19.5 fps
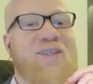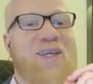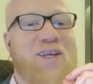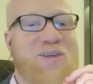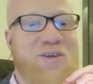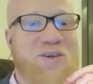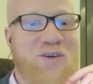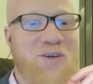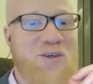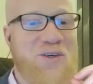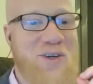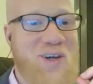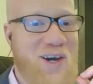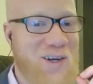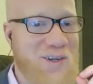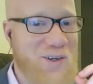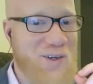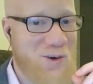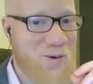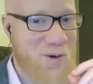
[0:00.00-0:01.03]
That good
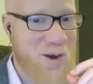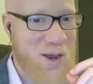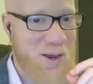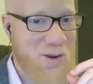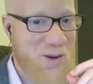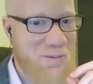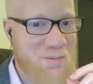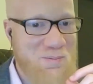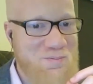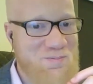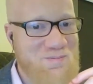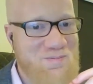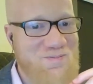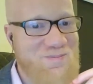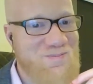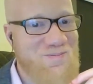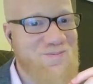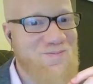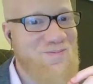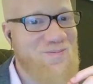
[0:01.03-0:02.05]
Ghana crack.
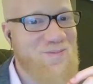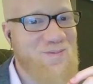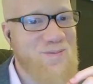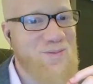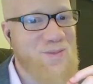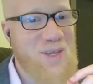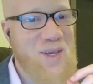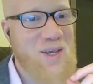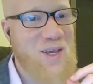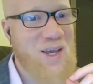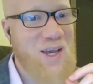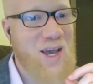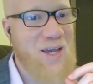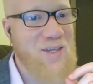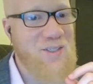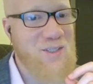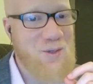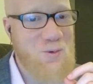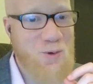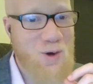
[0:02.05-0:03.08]
I
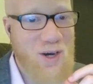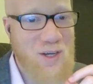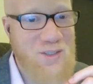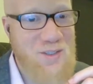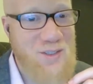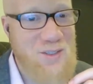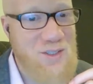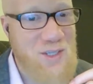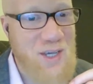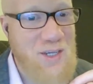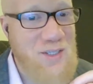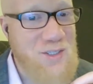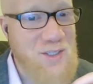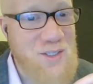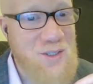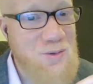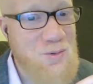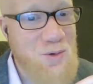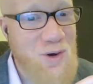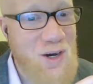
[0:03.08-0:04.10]
see ones. I
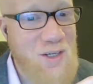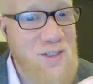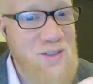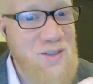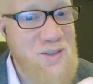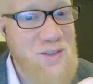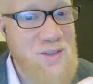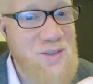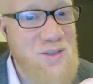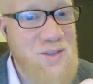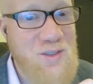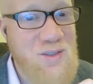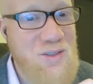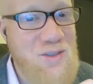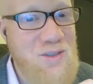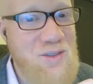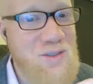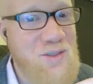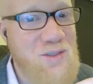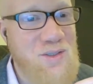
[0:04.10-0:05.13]
see ones.
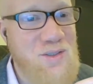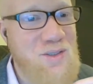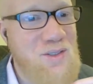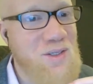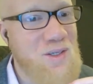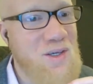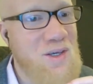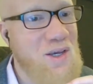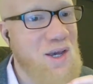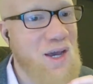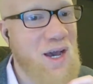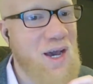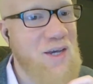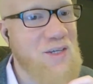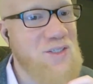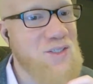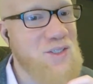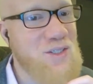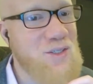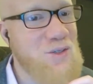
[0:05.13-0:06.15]
I
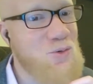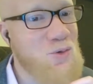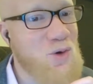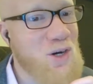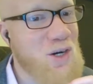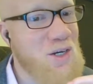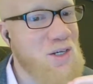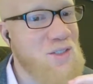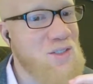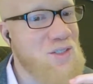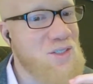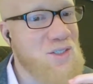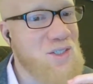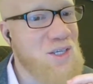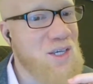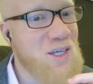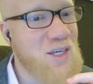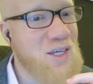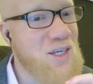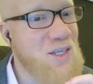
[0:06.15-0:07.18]
see ones
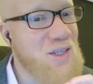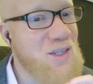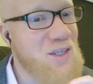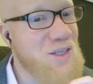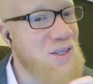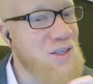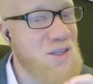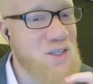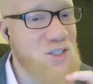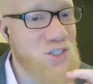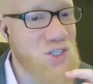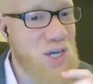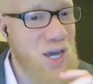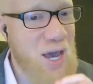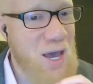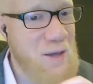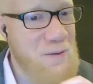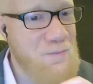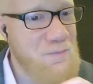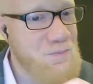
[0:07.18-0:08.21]
in the
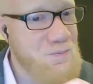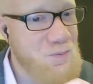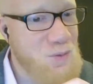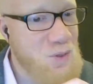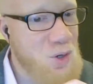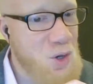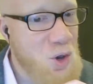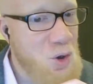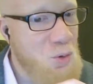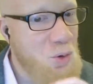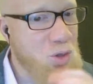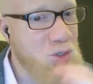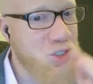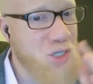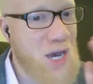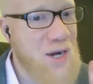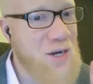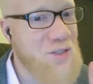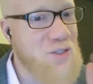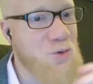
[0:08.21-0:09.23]
chat. Well,
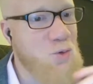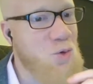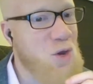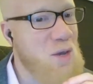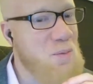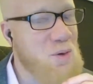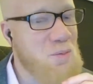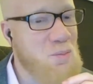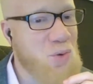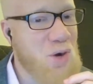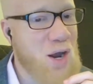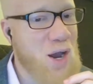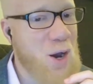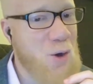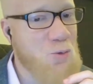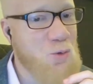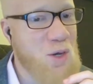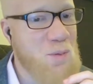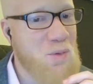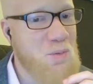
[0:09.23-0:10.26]
shout out to Wayman
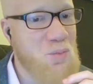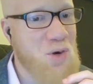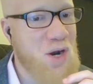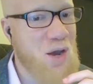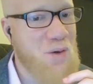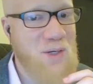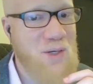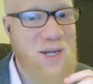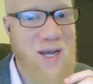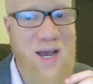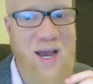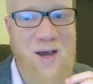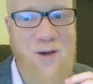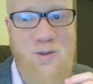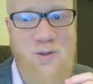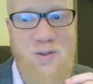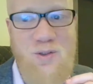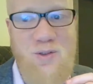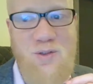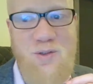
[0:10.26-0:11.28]
Brown. Wayman Brown in the
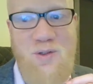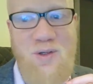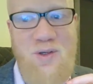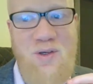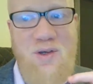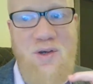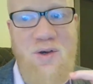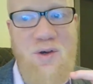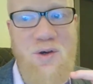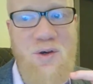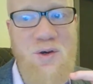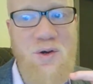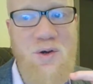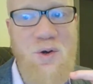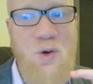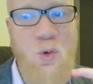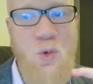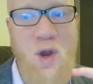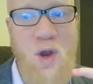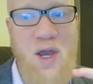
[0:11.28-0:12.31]
house.
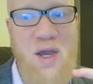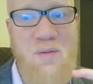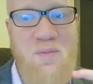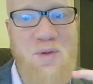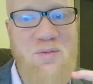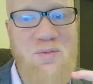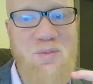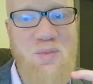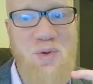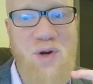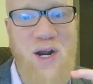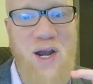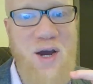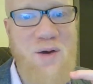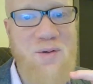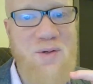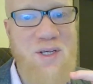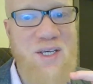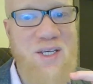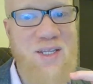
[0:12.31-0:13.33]
Wayman
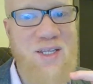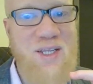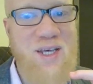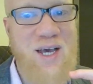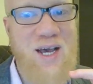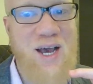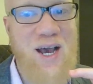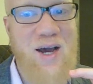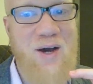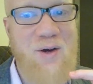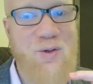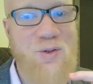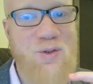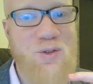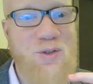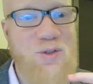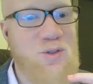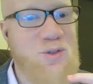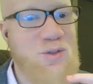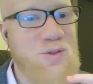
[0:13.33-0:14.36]
Brown in the
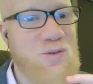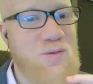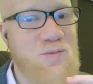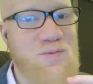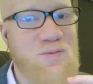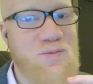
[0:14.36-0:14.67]
house.